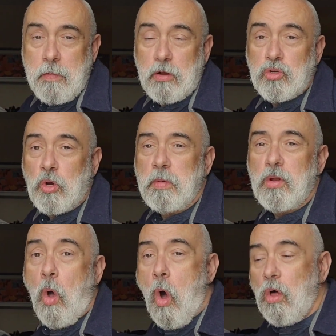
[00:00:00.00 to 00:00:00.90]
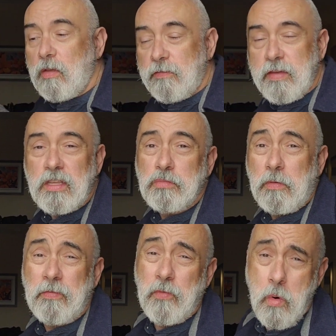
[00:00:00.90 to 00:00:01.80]
I'm not sure. But all of these
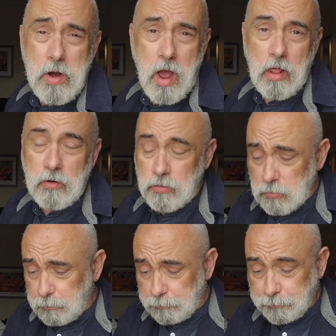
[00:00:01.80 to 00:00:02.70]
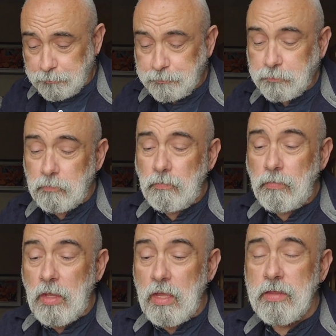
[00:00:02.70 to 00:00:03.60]
were $4.
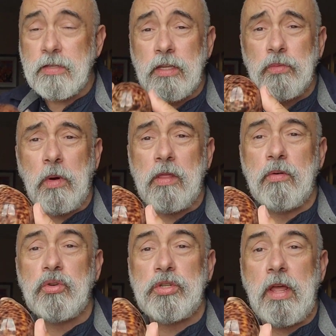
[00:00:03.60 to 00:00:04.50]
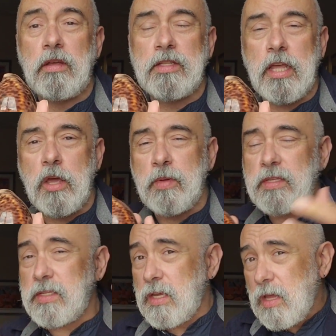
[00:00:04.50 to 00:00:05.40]
This is one of those shells that you
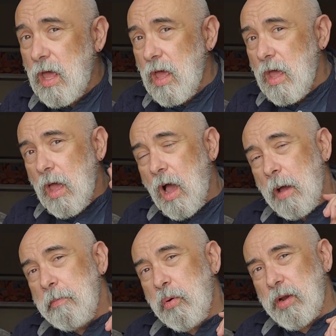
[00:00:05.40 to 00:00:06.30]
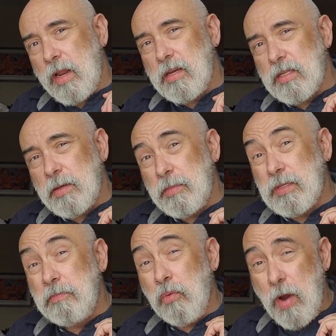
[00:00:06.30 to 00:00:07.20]
would see put into
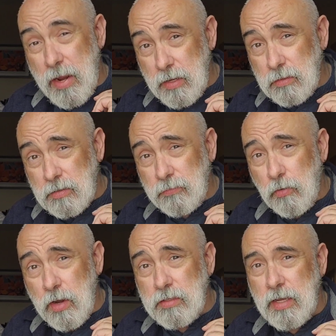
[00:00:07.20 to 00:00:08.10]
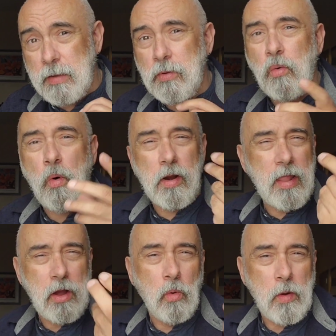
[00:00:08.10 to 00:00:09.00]
someone's braids, for example, or in
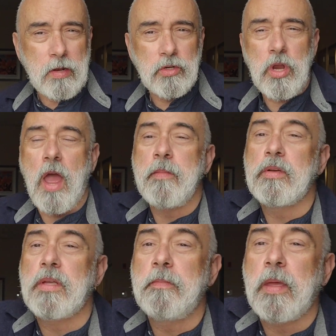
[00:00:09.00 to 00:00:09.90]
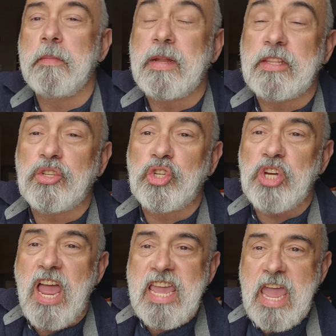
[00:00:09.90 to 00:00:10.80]
like a wind chime or something, but it's
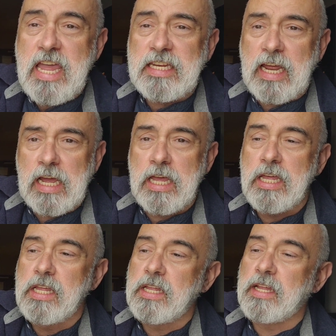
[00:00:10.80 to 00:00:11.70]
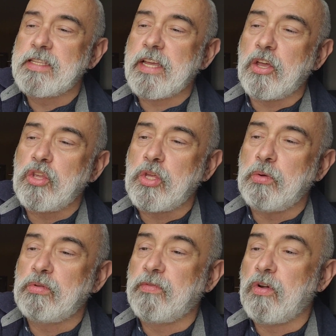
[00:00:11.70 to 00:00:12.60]
gigantic. It's like a
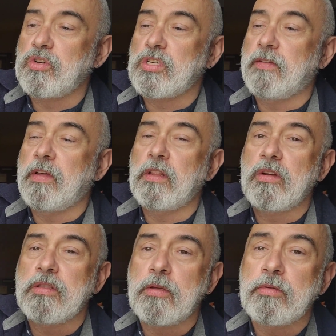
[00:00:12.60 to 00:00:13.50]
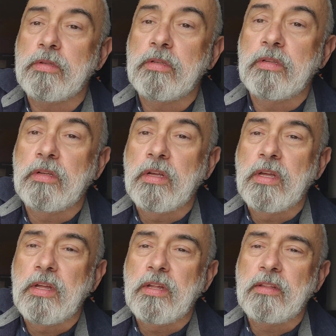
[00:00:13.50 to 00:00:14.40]
huge version of it. Look at those.
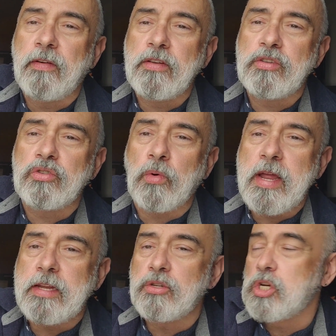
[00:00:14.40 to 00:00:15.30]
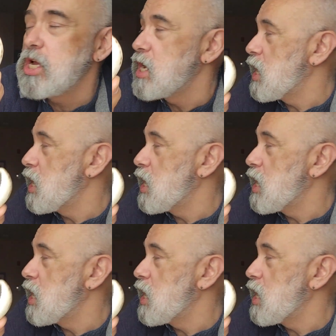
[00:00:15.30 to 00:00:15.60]
It's very strange.